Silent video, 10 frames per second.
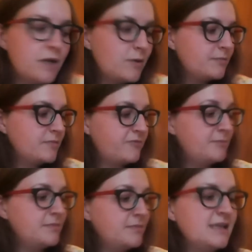Well,
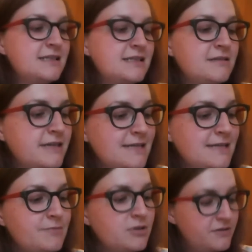as another
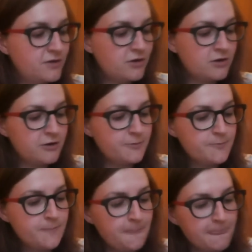example, before,
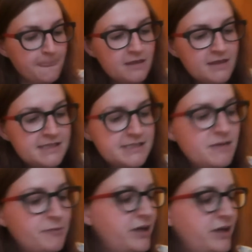this is
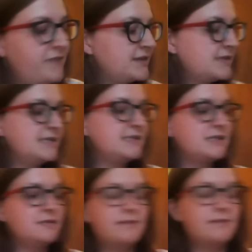my previous
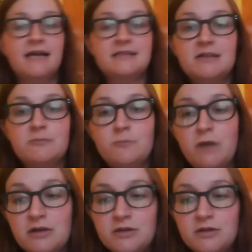system. I had
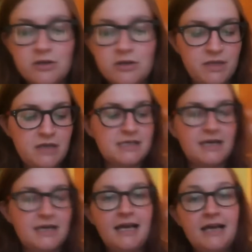work on the computer.
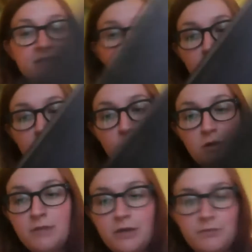I had
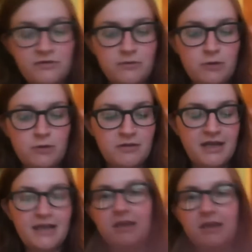one notebook for one
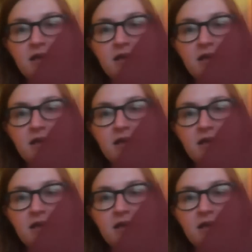thing,